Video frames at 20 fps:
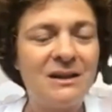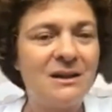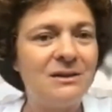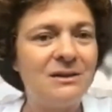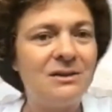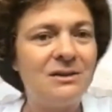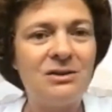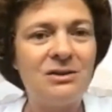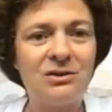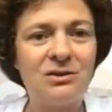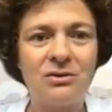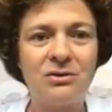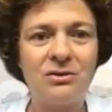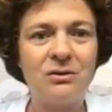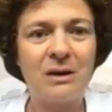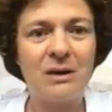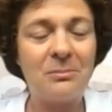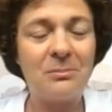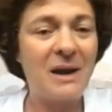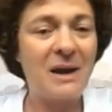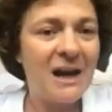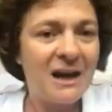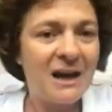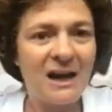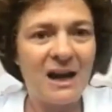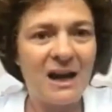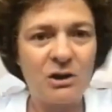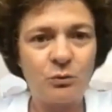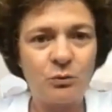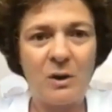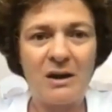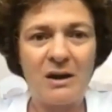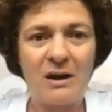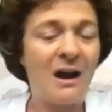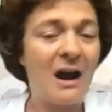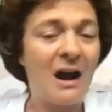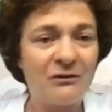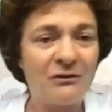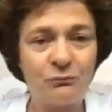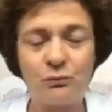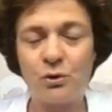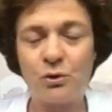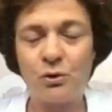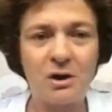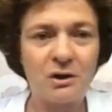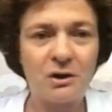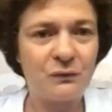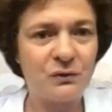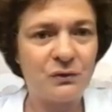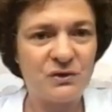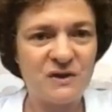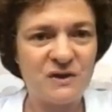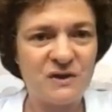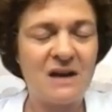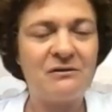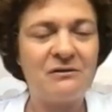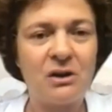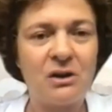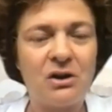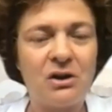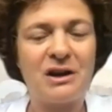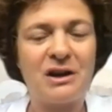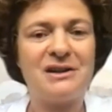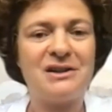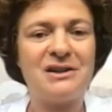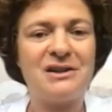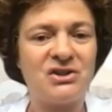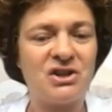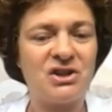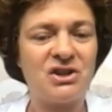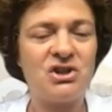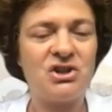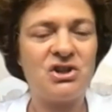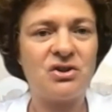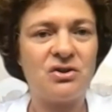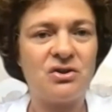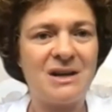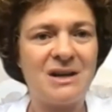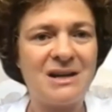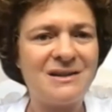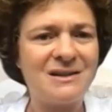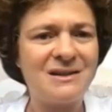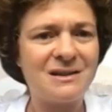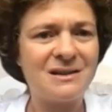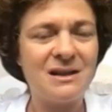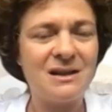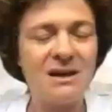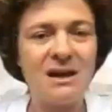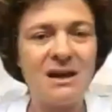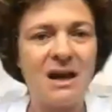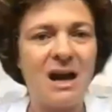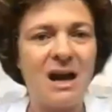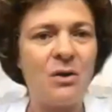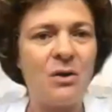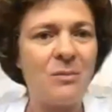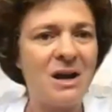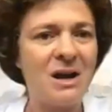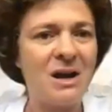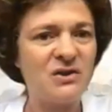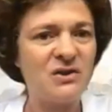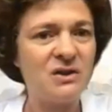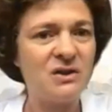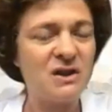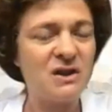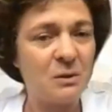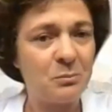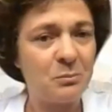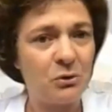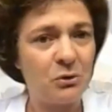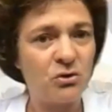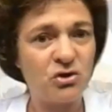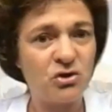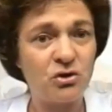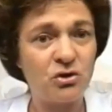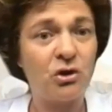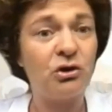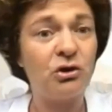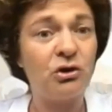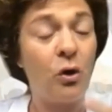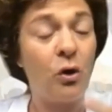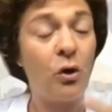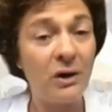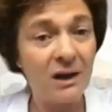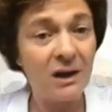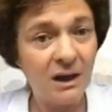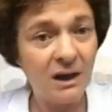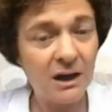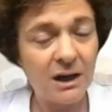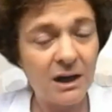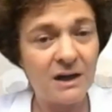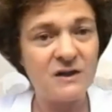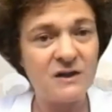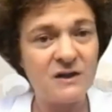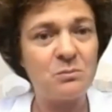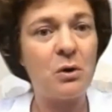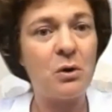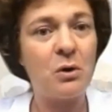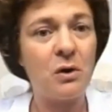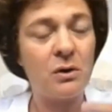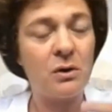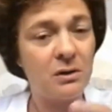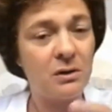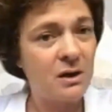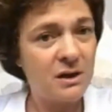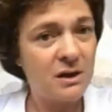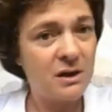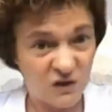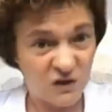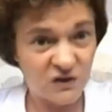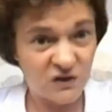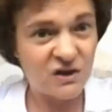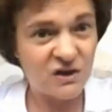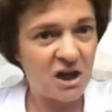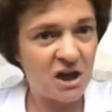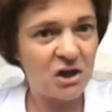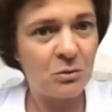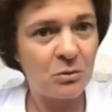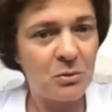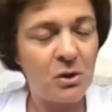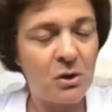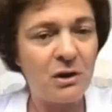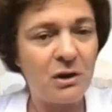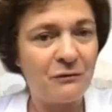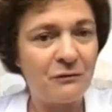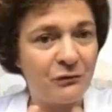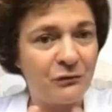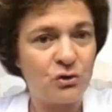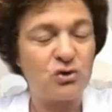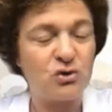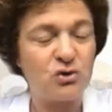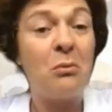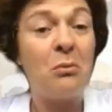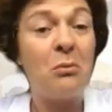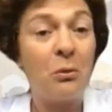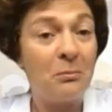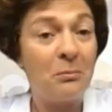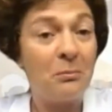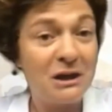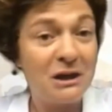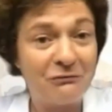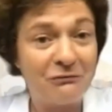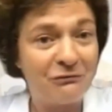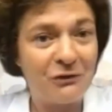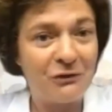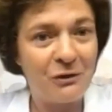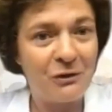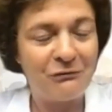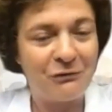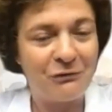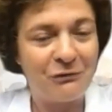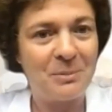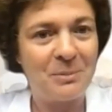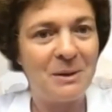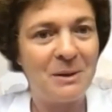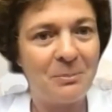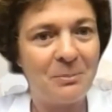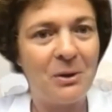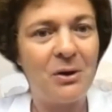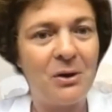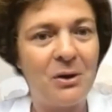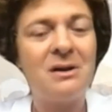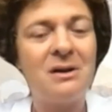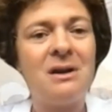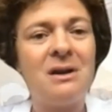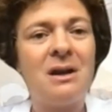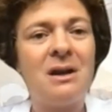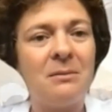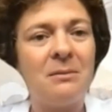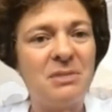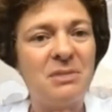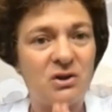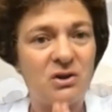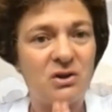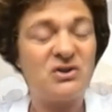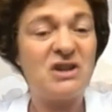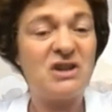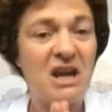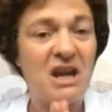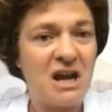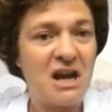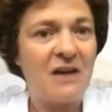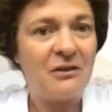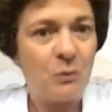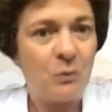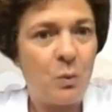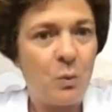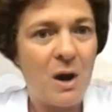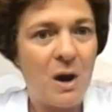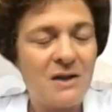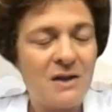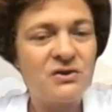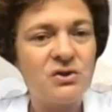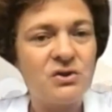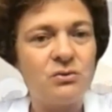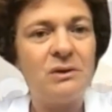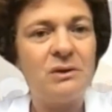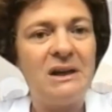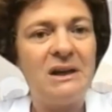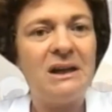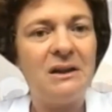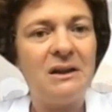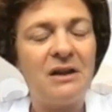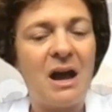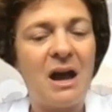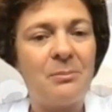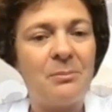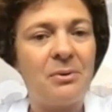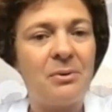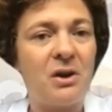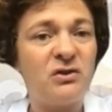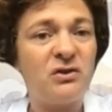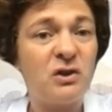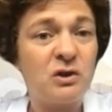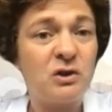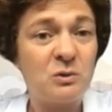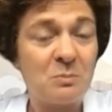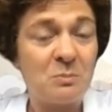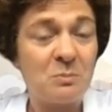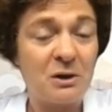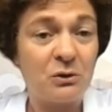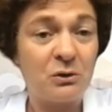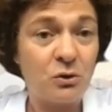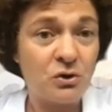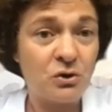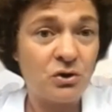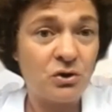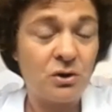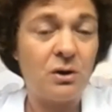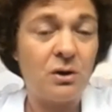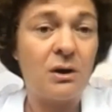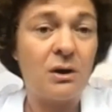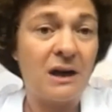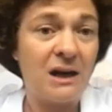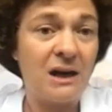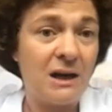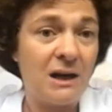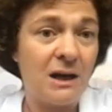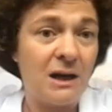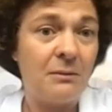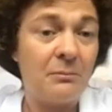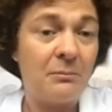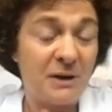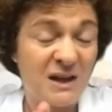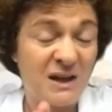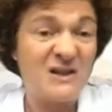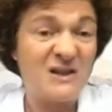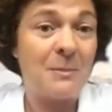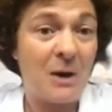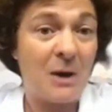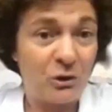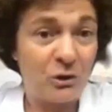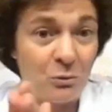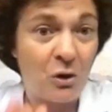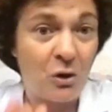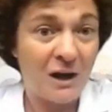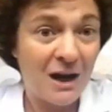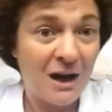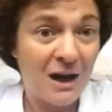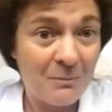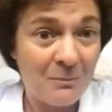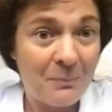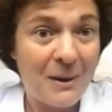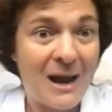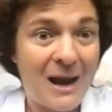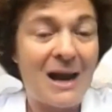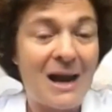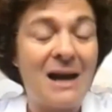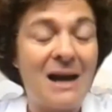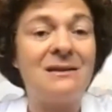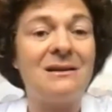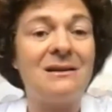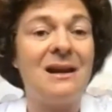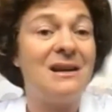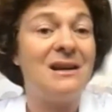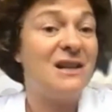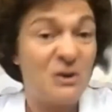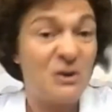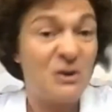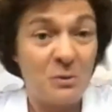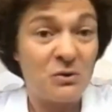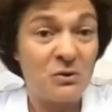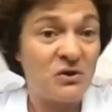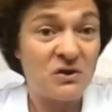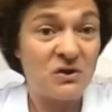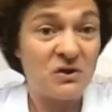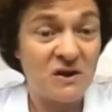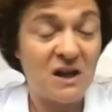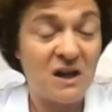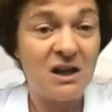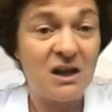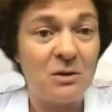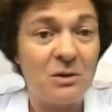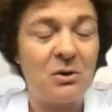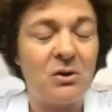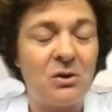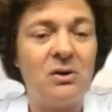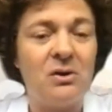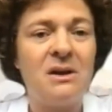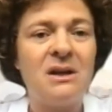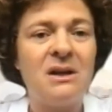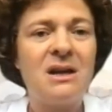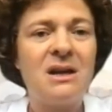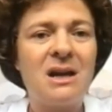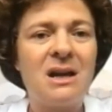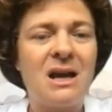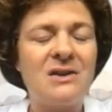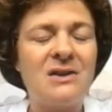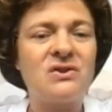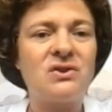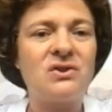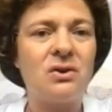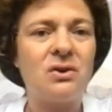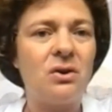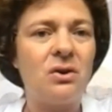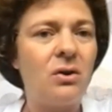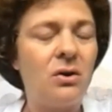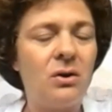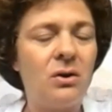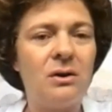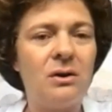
a background where I've worked for several organizations, I see how much this approach not only is more sustainable and, of course, more meaningful for people because they are the ones who lead that process, but also really brings about more impact and it's more sustainable. And so,